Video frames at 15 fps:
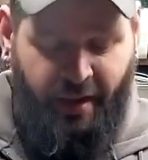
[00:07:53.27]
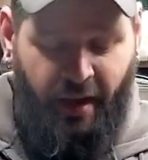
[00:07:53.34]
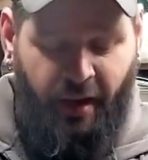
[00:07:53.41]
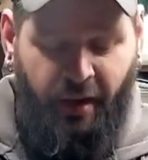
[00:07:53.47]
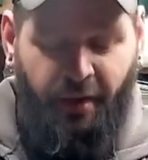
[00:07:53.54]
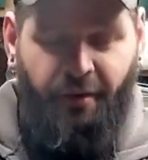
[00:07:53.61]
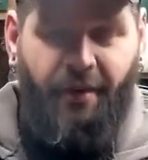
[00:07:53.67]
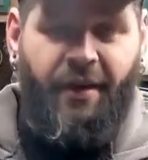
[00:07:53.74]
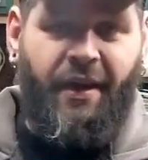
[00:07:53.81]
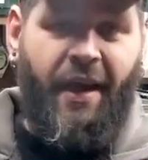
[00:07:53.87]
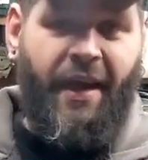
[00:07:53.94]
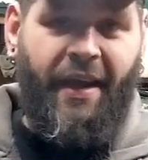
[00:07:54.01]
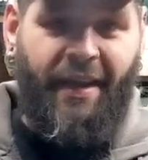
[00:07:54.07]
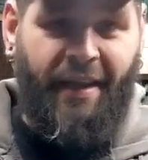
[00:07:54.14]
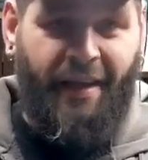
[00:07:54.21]

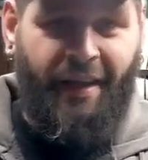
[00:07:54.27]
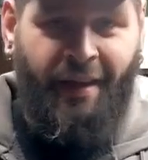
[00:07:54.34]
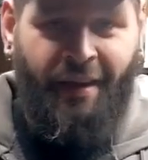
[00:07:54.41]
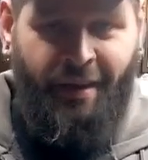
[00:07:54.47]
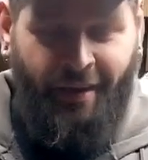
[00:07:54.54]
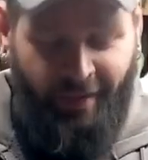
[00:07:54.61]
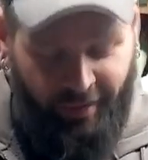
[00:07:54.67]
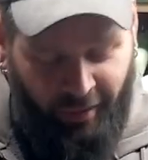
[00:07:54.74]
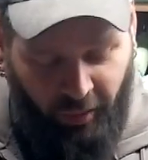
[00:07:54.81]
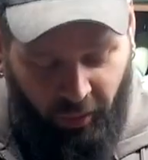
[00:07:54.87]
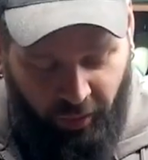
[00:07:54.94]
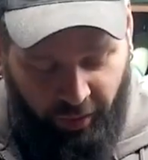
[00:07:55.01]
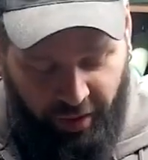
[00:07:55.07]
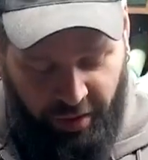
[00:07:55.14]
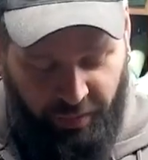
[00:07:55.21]
180
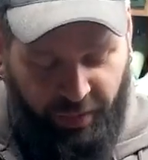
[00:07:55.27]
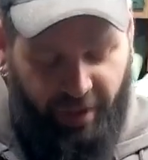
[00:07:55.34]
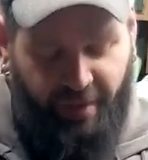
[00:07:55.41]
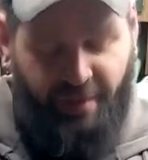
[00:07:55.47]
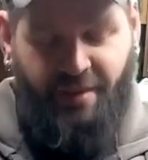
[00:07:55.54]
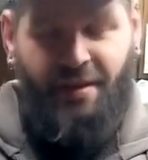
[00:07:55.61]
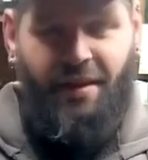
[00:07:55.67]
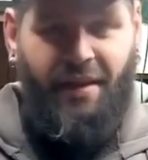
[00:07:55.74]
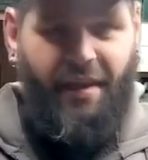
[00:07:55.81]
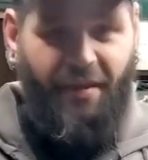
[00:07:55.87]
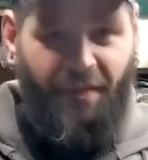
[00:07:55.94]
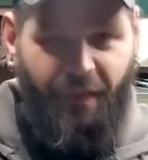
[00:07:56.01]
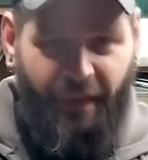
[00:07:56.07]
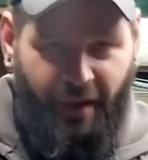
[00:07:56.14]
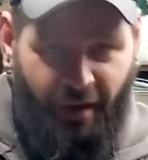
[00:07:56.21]
1/4 inch bits
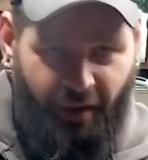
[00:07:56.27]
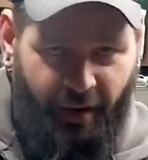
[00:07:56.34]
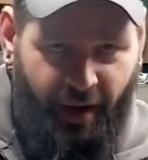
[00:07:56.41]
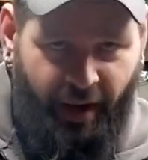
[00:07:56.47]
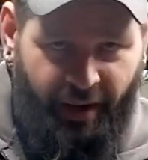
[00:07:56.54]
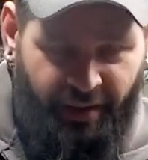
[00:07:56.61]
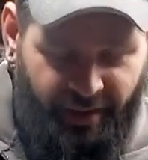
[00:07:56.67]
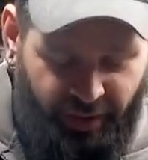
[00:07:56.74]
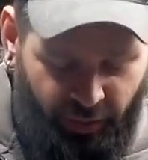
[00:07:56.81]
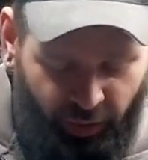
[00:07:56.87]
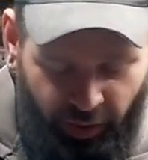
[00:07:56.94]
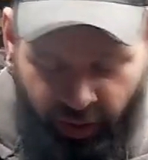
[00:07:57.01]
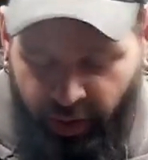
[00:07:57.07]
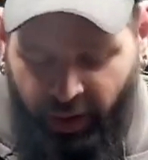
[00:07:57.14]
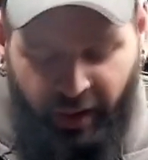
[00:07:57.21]
in theory I could
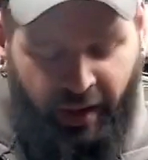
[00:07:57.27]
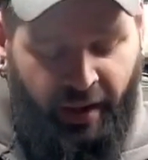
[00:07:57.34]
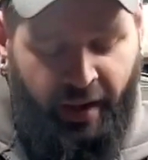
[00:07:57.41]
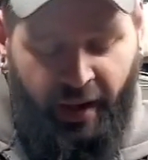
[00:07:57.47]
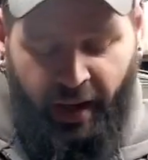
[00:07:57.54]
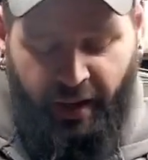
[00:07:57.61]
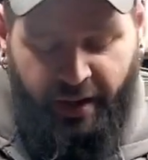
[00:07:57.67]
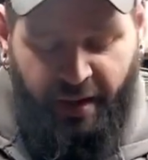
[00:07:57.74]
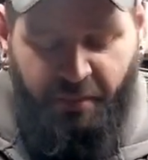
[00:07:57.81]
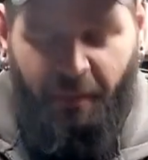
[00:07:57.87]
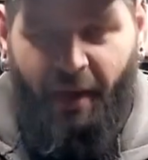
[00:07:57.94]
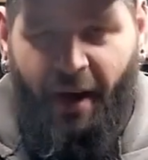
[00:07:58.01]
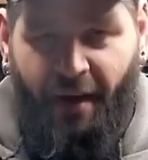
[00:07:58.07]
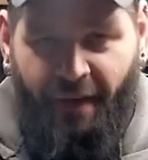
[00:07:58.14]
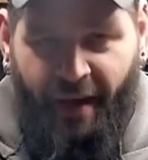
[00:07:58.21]
store. And keep in
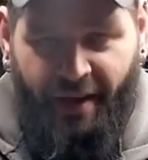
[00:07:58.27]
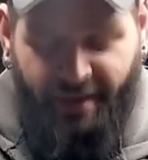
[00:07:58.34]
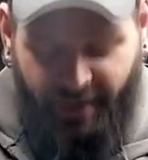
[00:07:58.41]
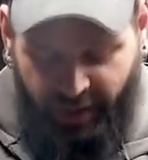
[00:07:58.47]
mind that's